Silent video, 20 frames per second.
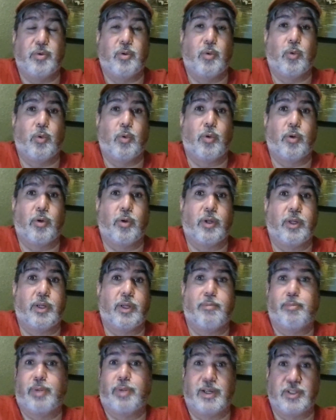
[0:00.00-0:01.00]
or
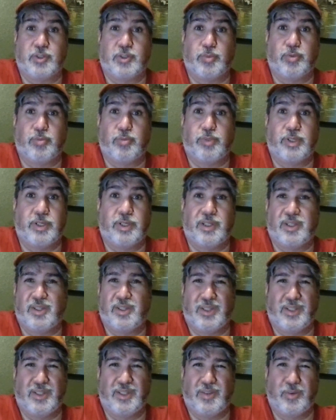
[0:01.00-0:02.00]
impossible meat.
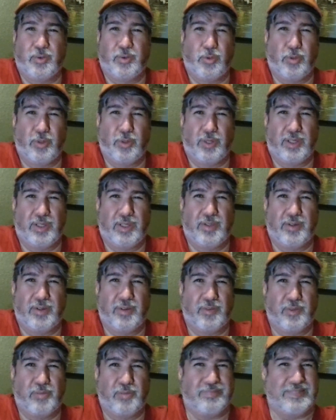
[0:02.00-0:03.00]
Either
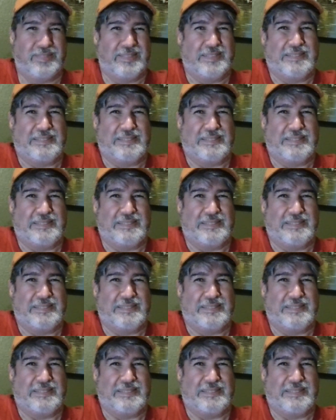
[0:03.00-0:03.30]
of them.